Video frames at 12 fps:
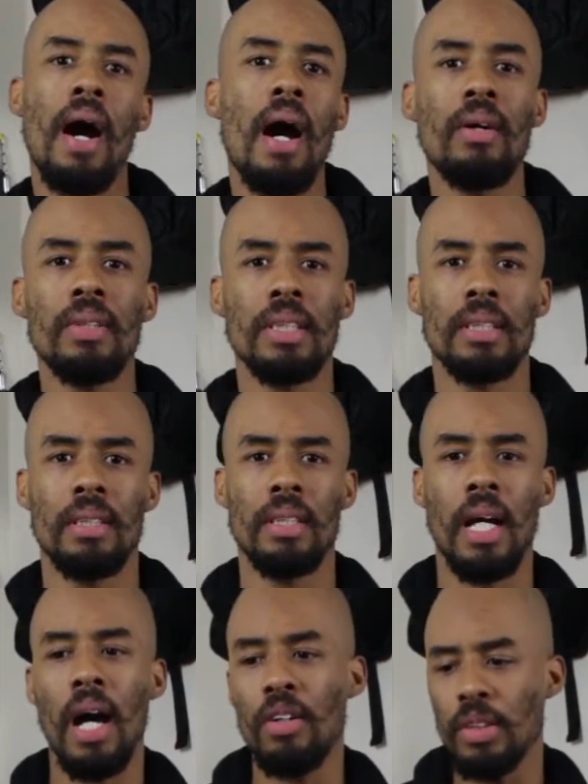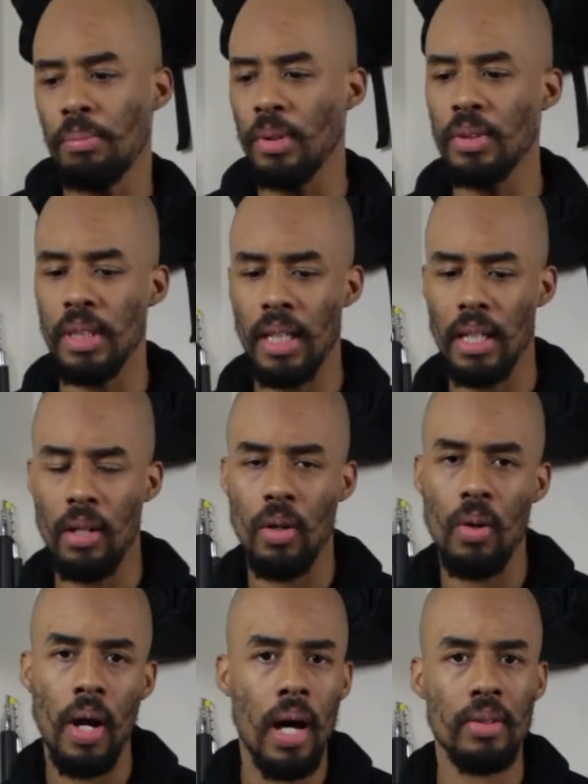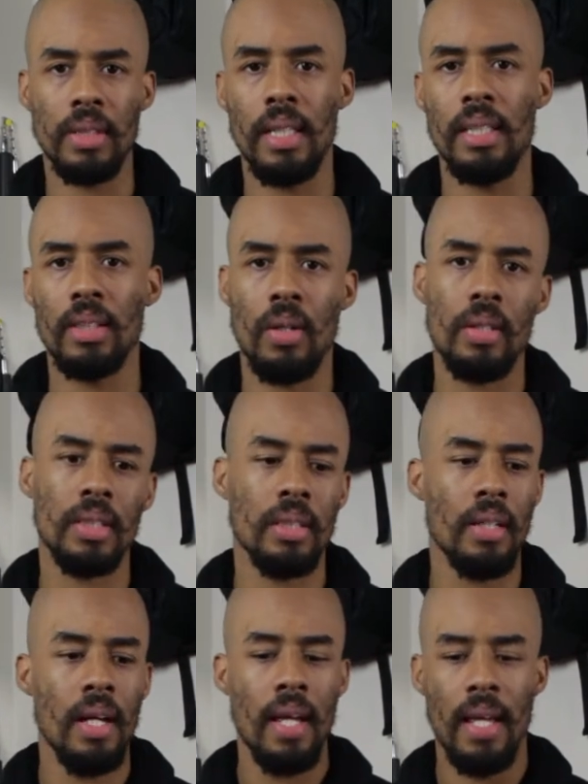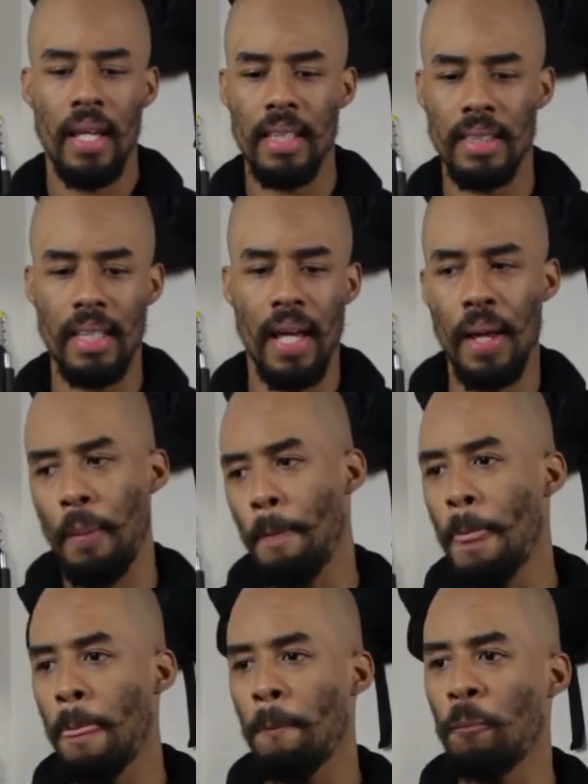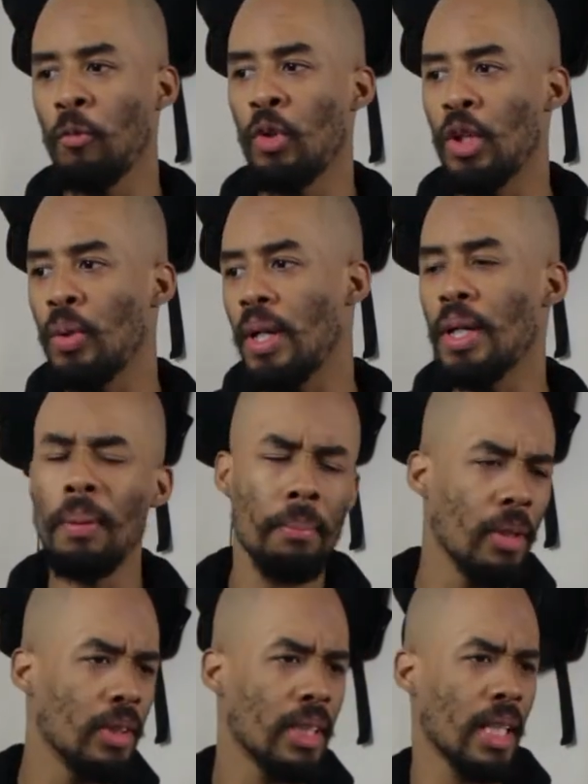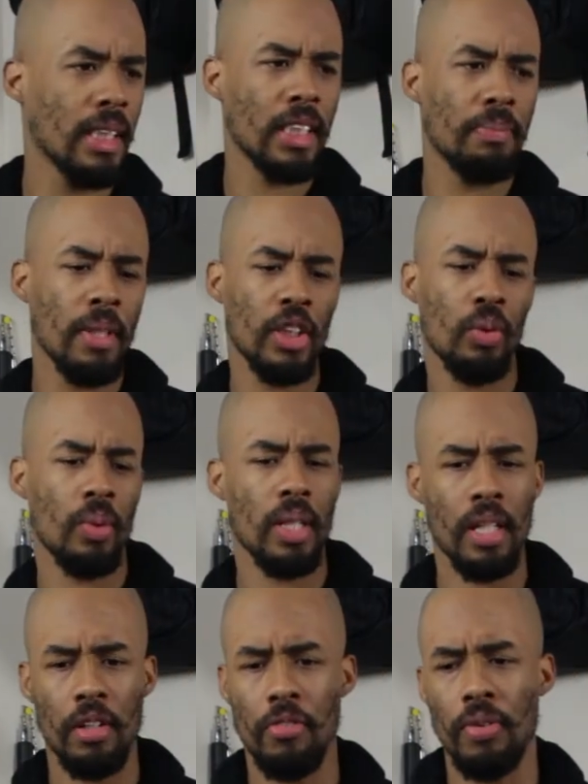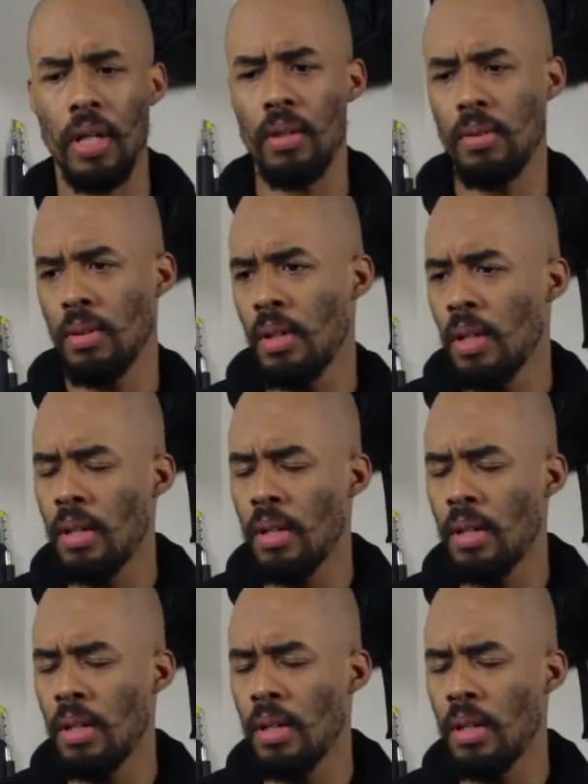house the house music and the whole house dance culture is that when you hear the music it just makes you want to get a flow